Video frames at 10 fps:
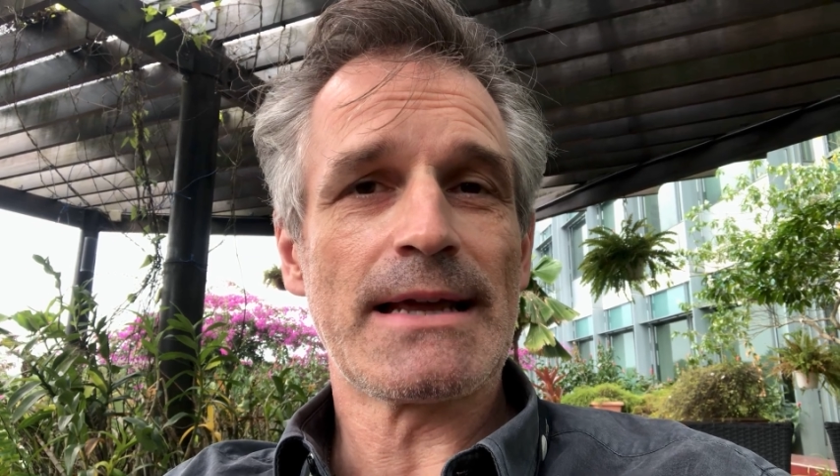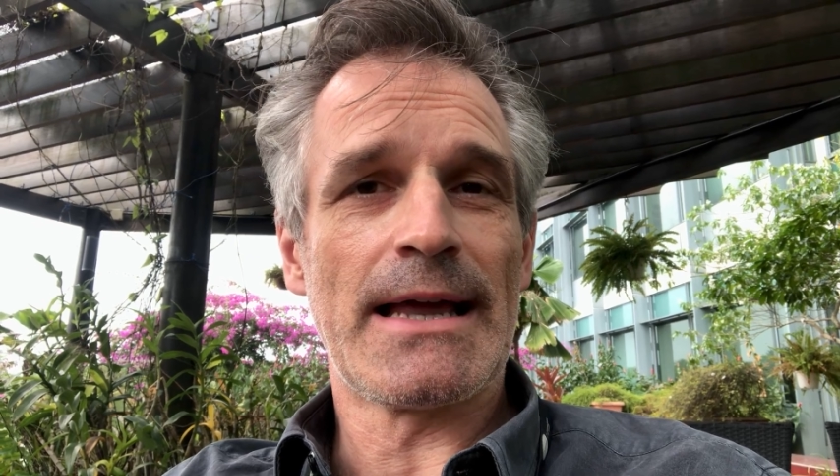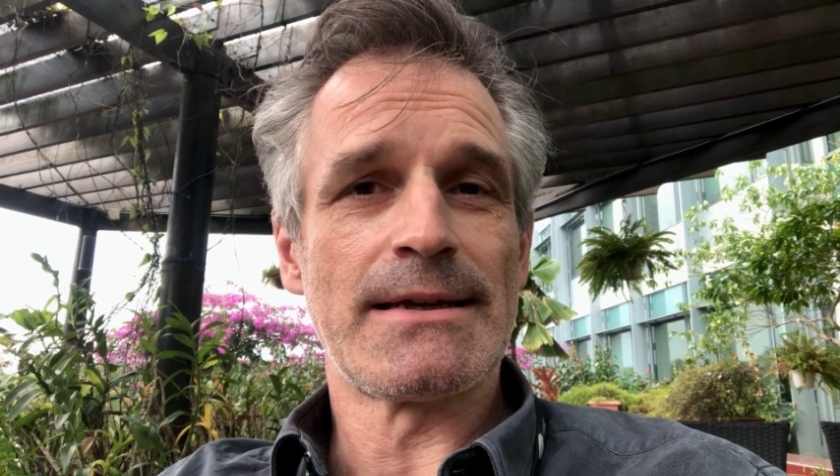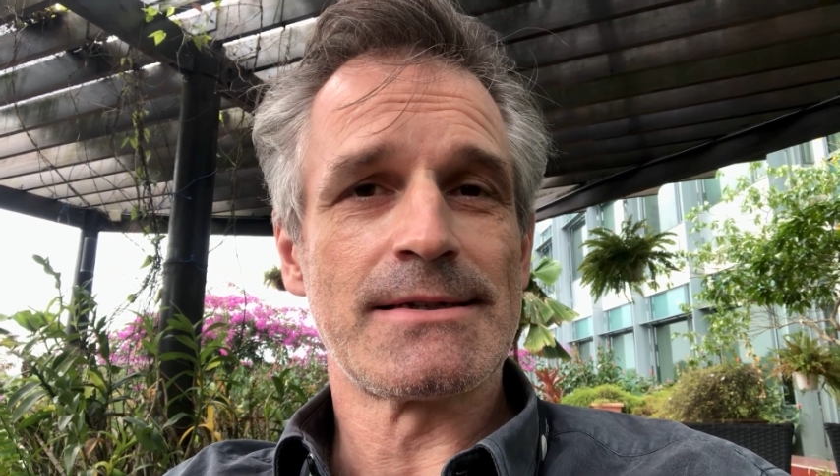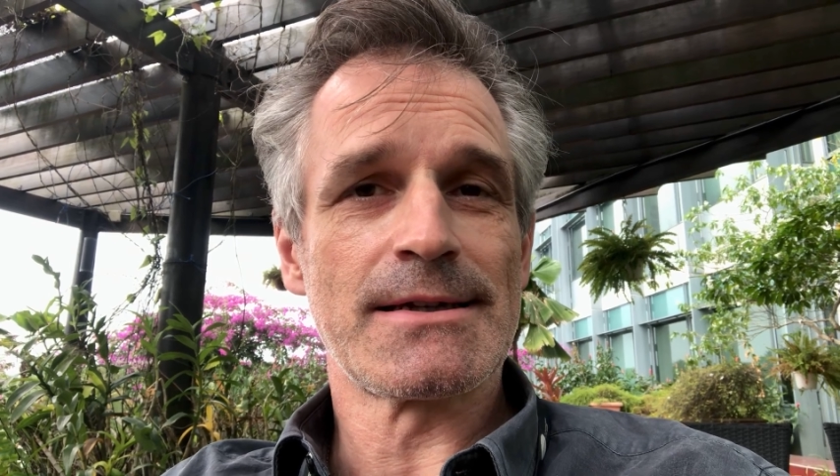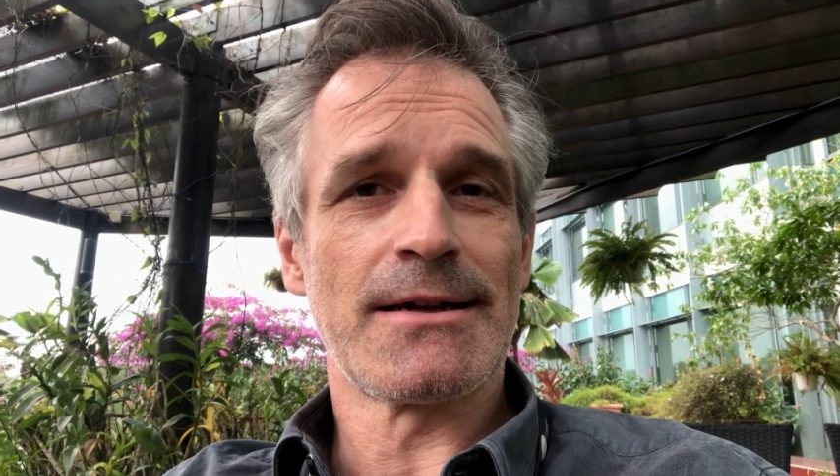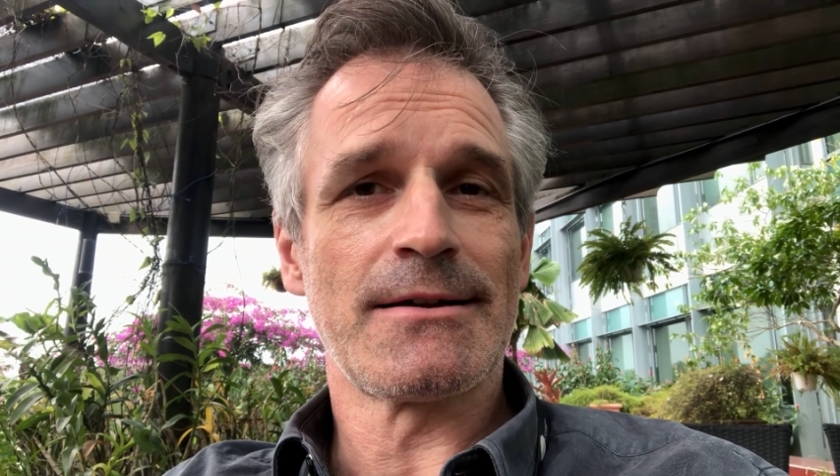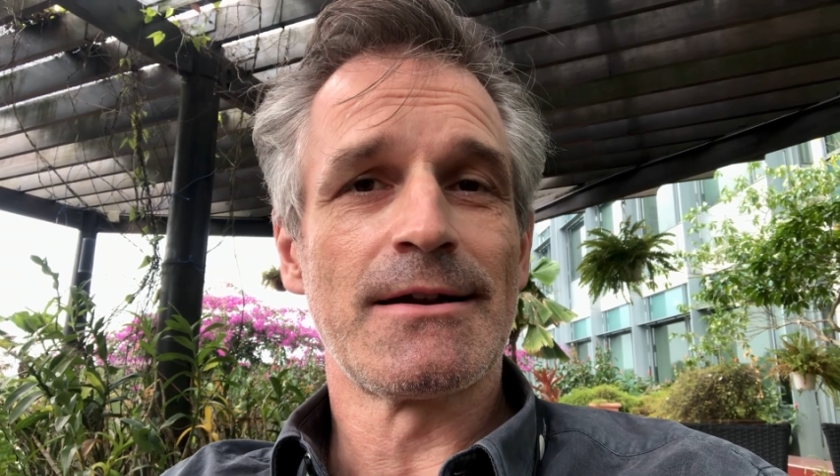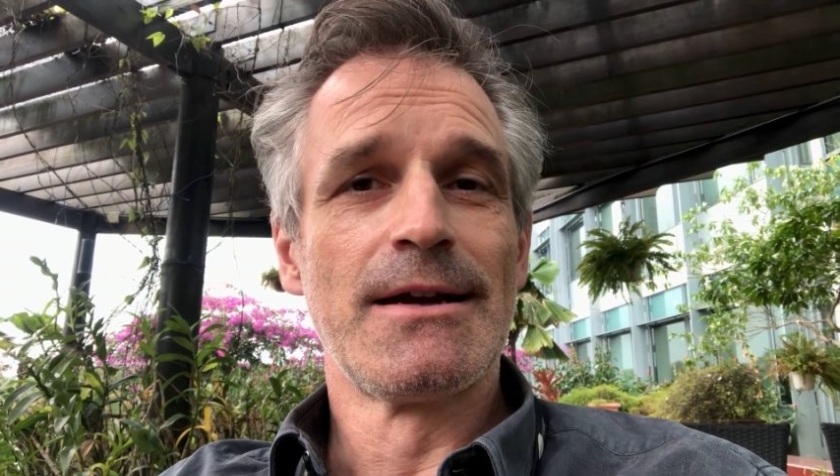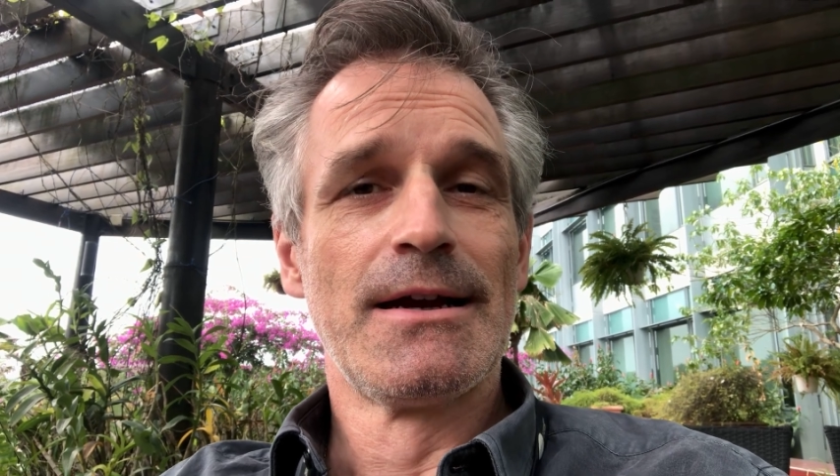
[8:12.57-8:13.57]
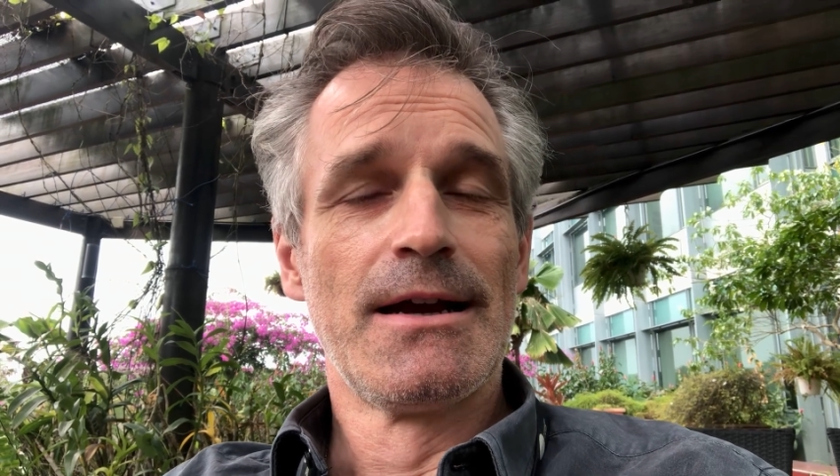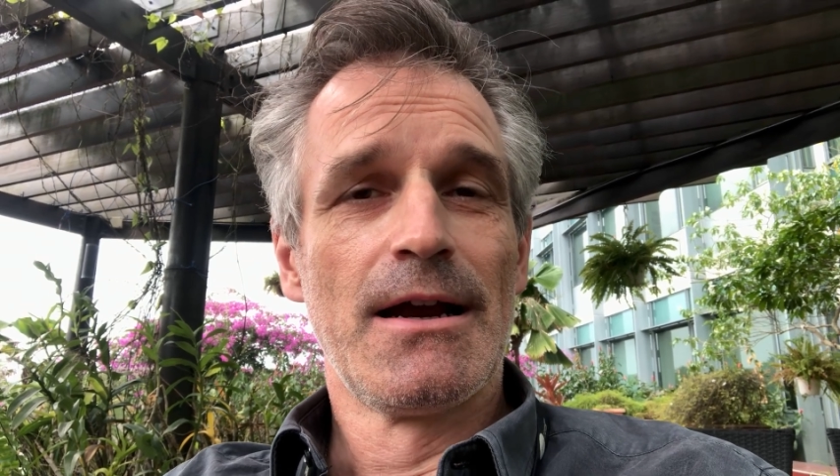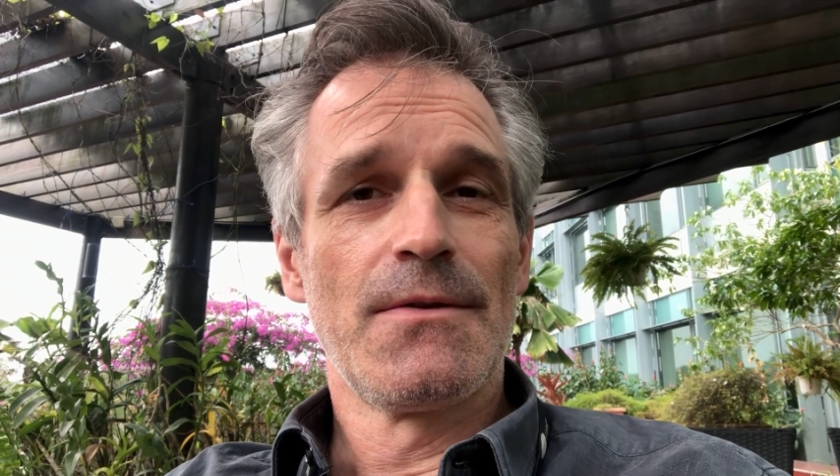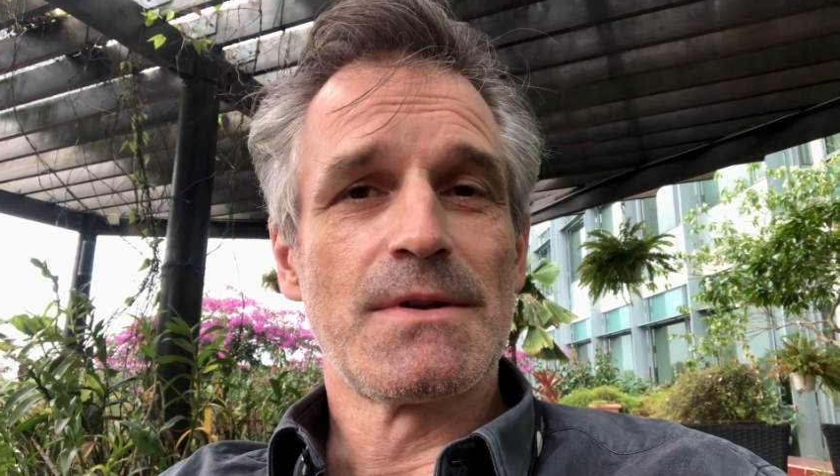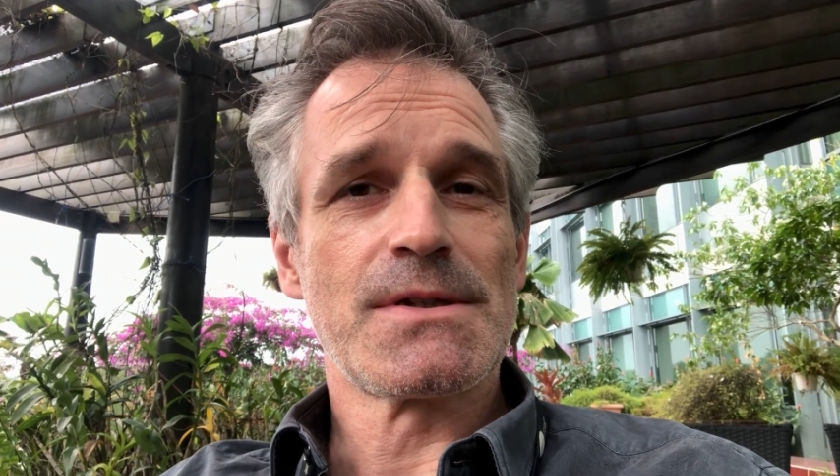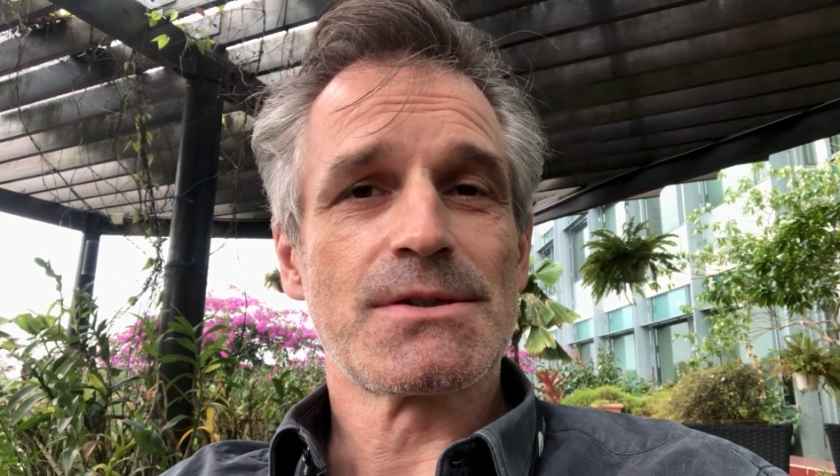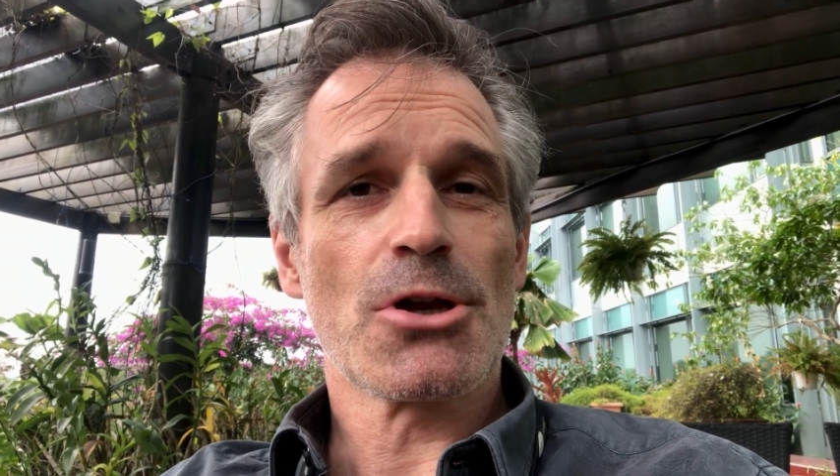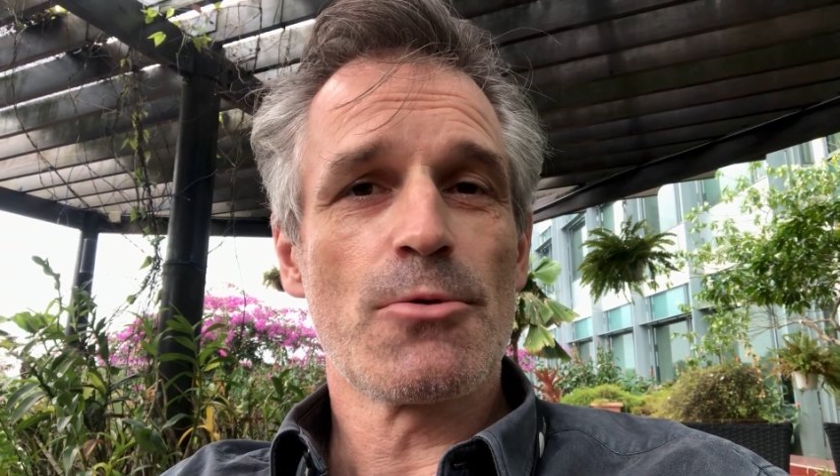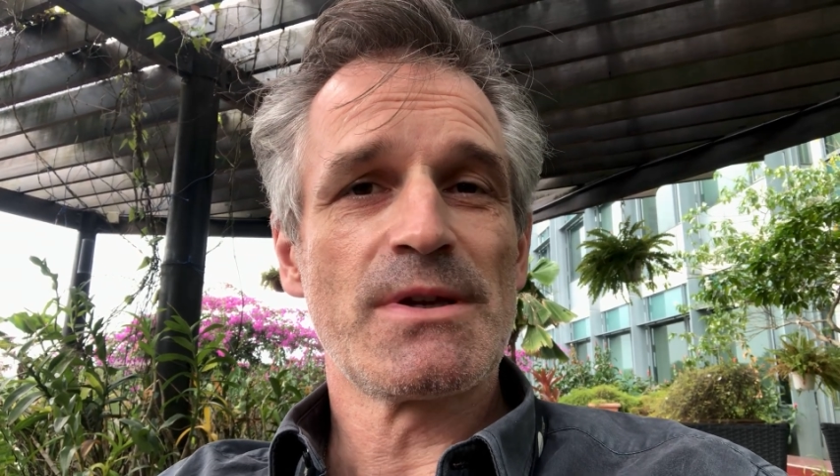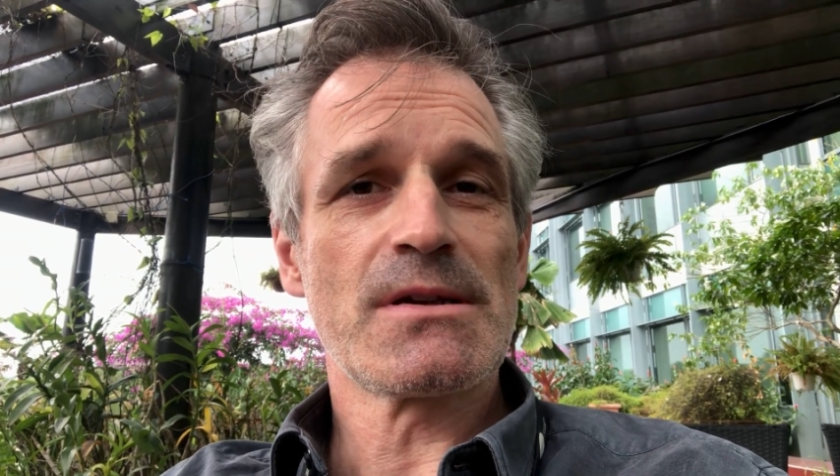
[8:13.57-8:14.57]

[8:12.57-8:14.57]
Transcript: And this is Toby